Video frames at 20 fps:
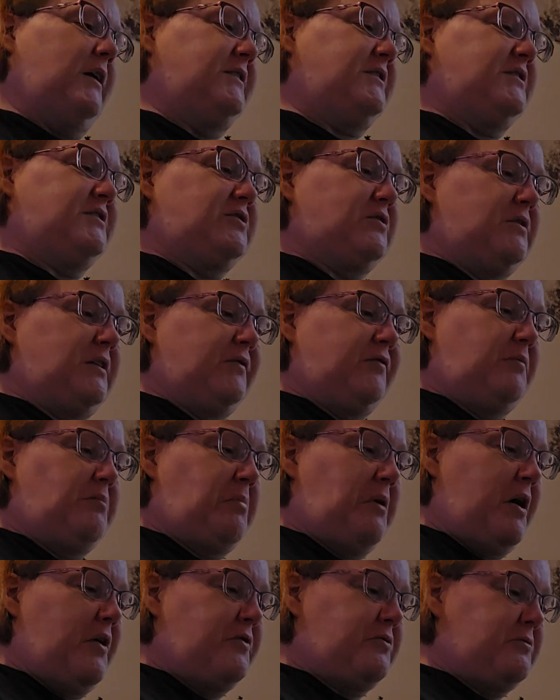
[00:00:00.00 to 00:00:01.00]
I just don't even
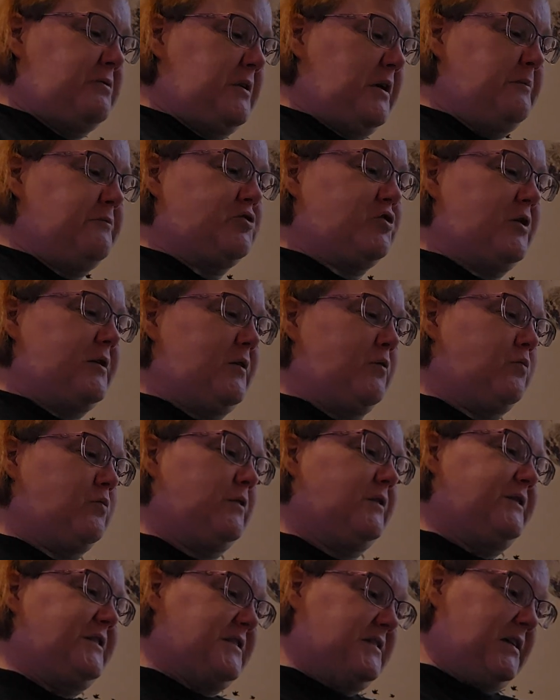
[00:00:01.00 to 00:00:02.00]
bother, and I'm trying to
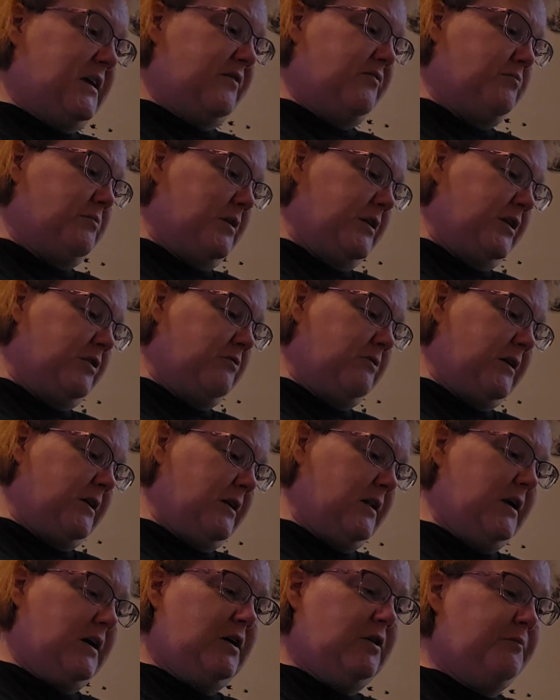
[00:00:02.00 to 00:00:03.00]
really save money right
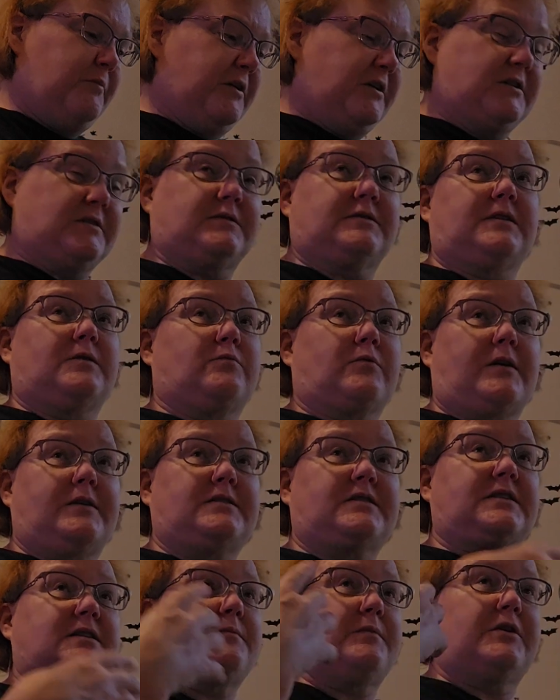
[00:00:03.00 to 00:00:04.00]
now because the
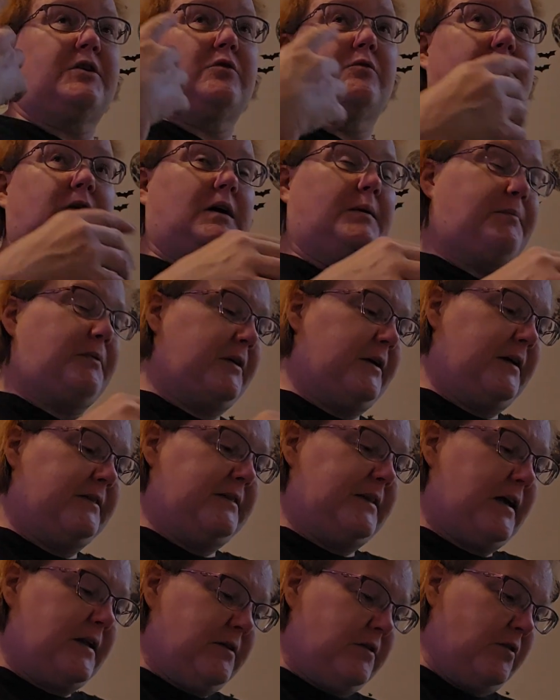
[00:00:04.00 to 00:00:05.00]
rent's going to be going up. I got
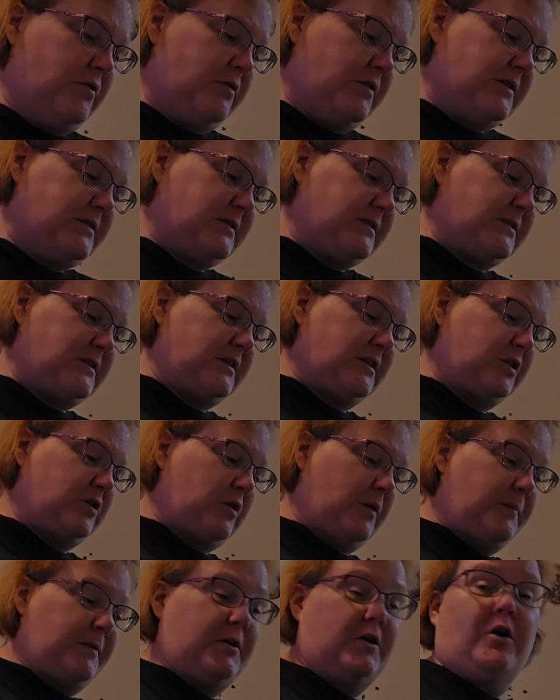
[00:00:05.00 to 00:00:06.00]
that notice. It's going to go
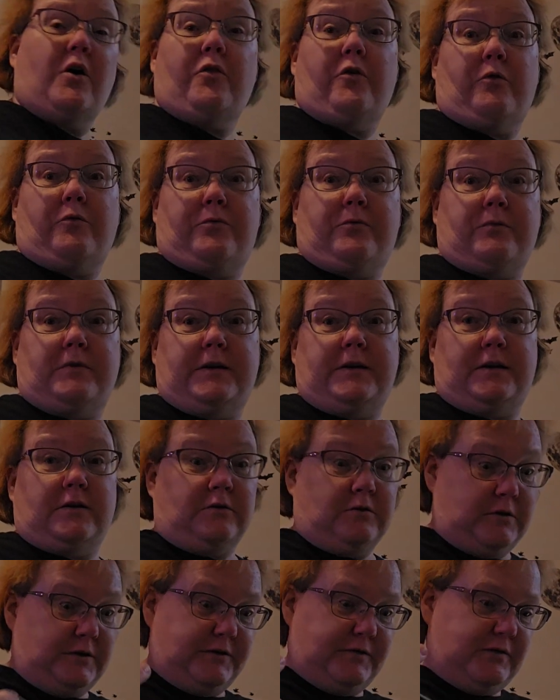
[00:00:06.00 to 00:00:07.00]
up another
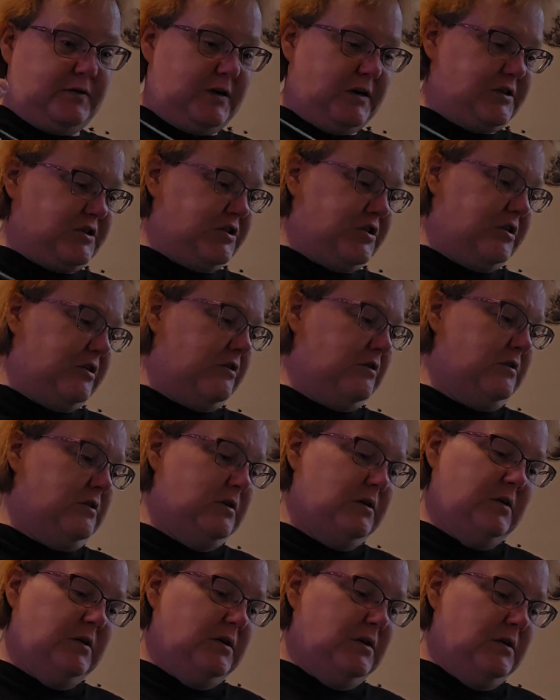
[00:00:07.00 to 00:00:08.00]
$30 for next year,
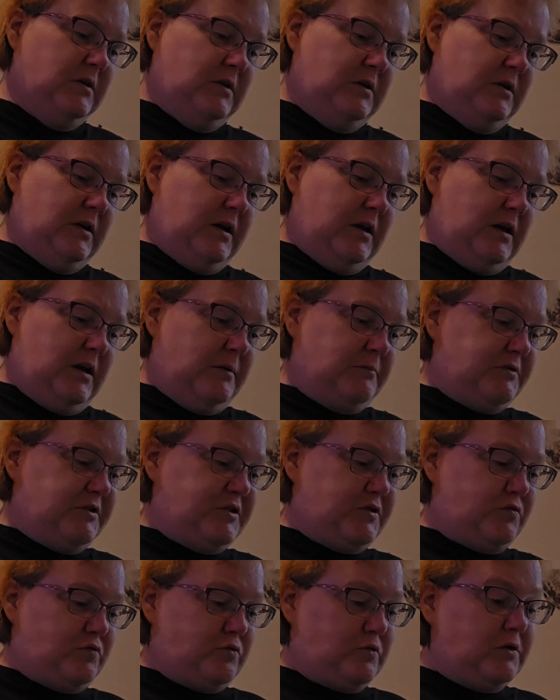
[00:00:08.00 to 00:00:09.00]
and I'm
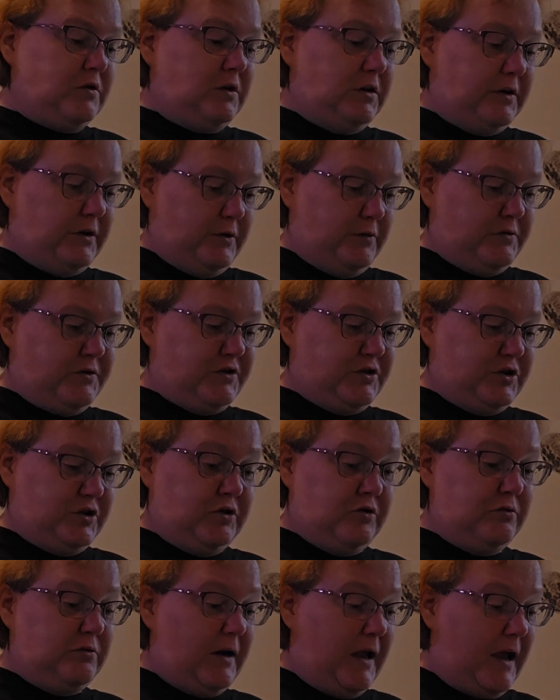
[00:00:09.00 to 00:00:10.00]
just real close
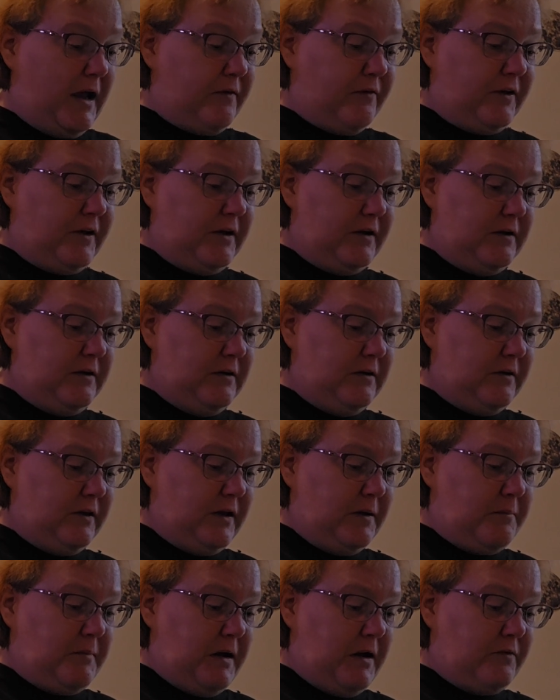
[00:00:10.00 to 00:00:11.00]
to having
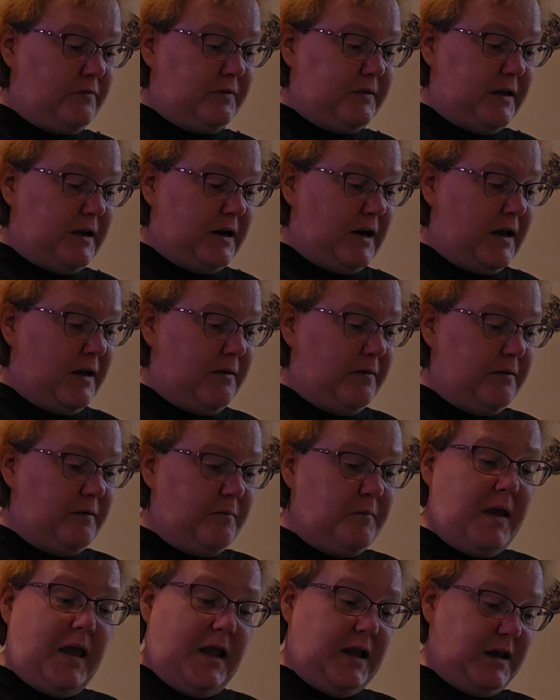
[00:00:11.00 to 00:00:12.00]
the amount that I
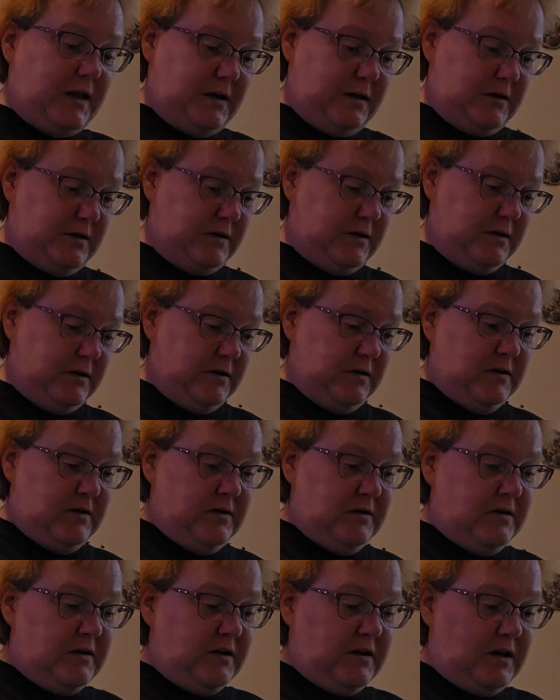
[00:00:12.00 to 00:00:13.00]
make
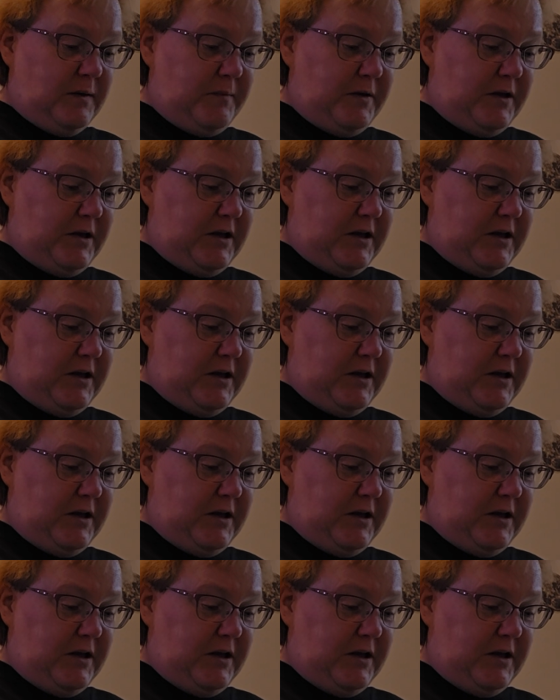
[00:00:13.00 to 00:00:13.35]
coming